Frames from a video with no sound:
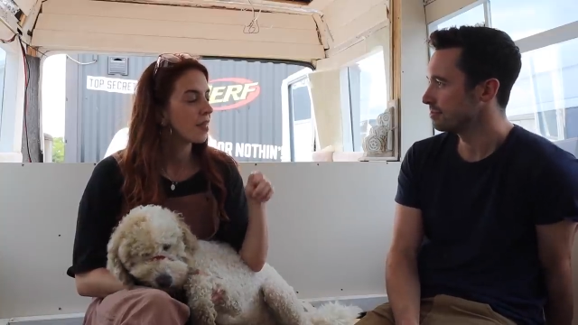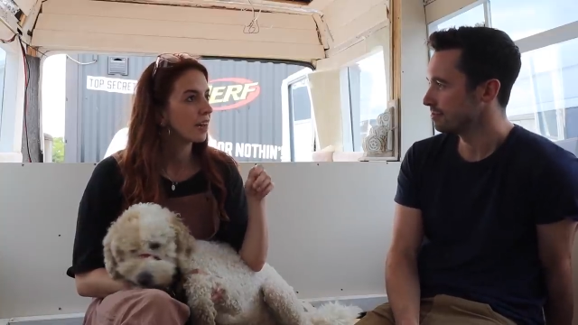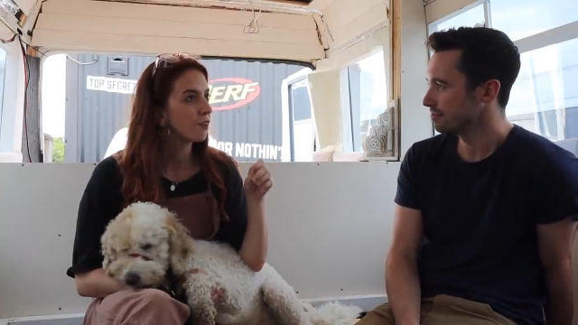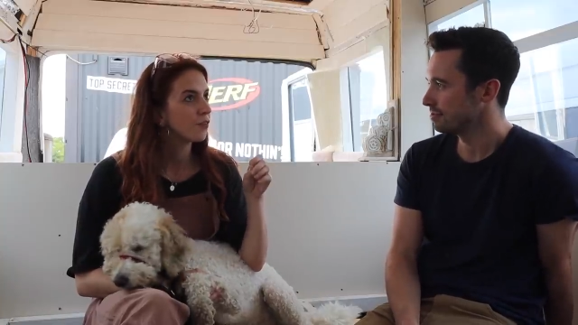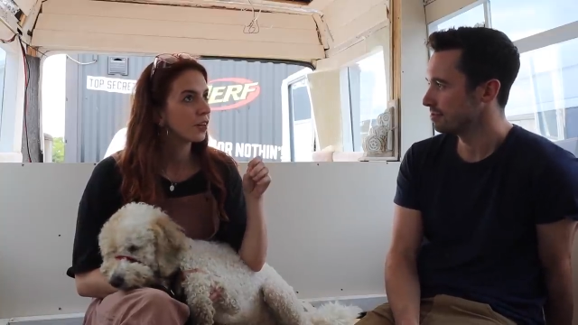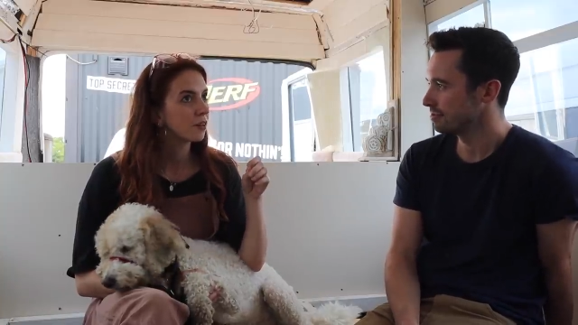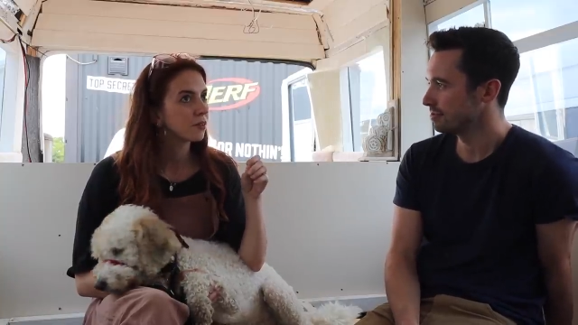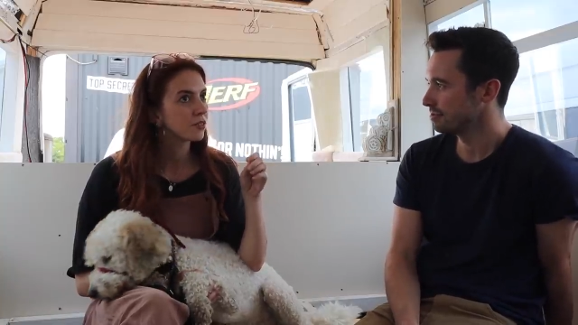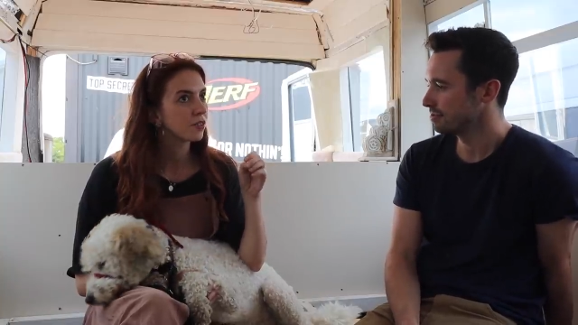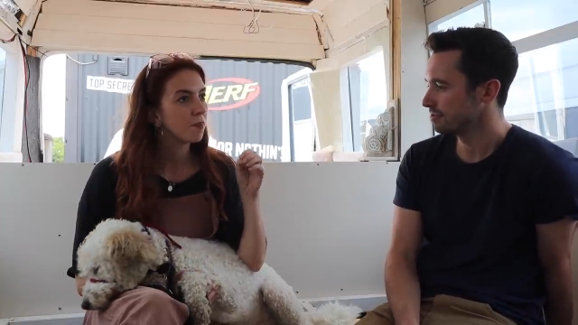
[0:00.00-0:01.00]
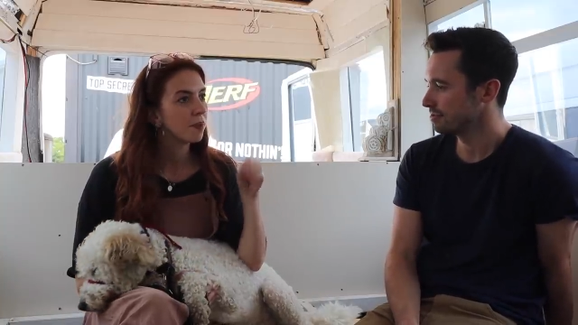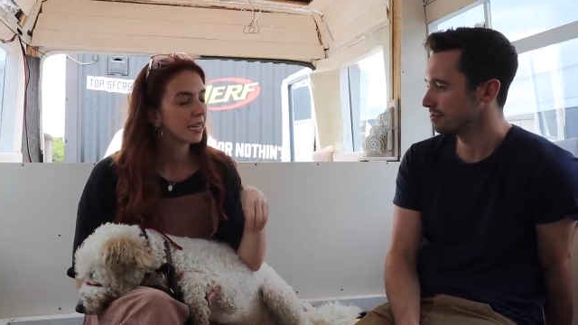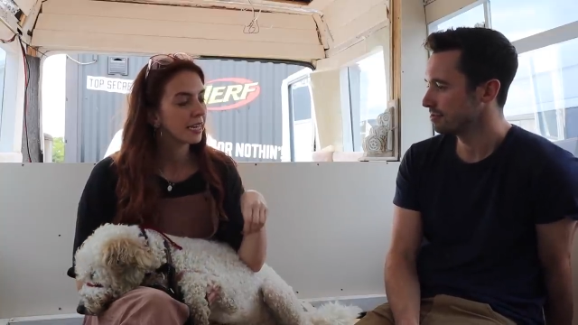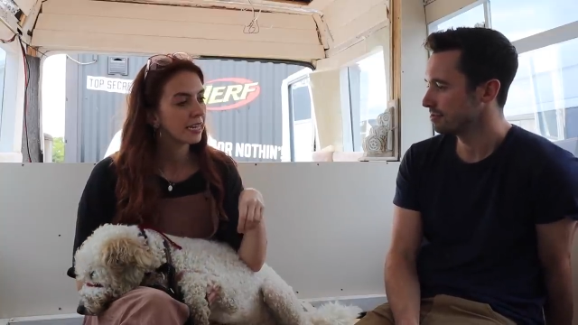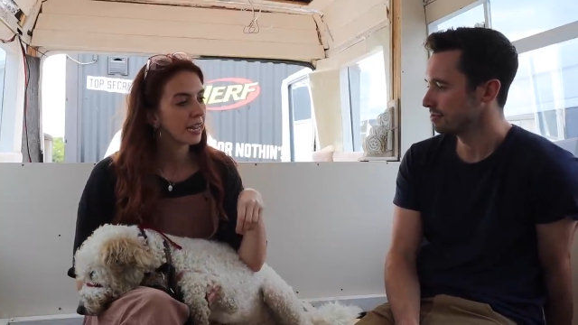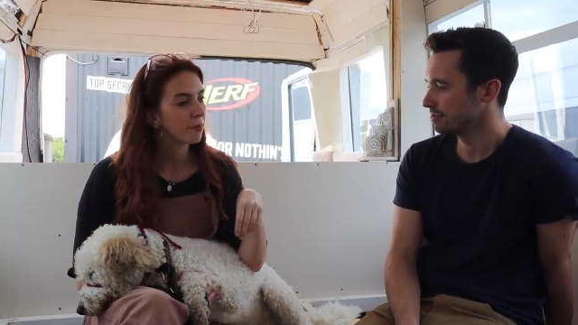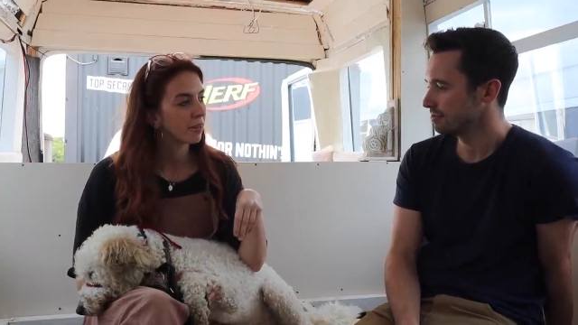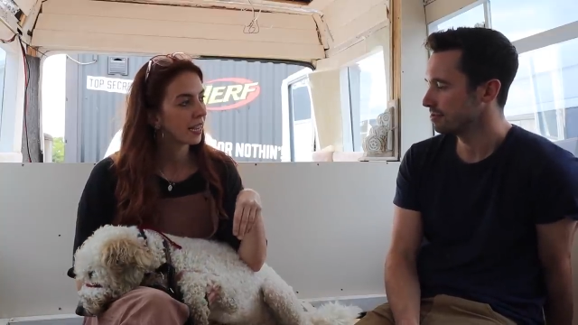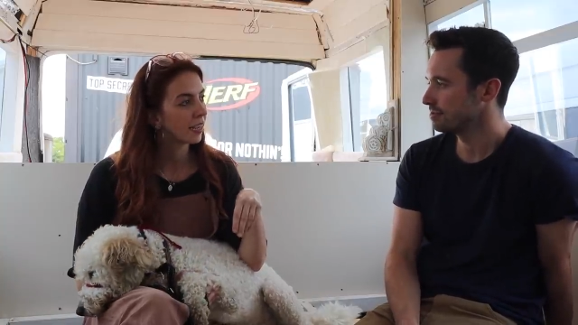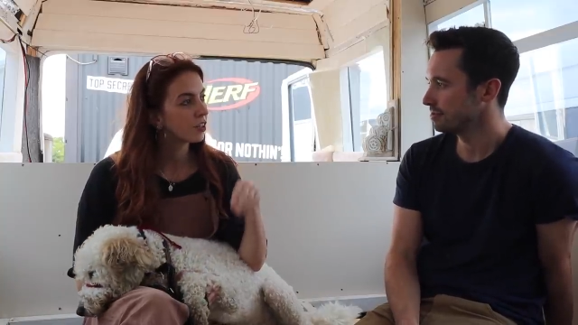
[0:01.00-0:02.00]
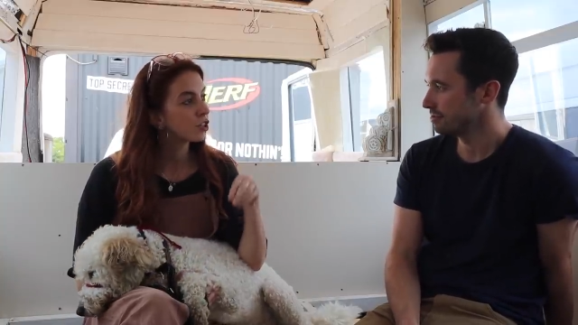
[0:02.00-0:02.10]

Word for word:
Speaker 1: and it feels completely enabling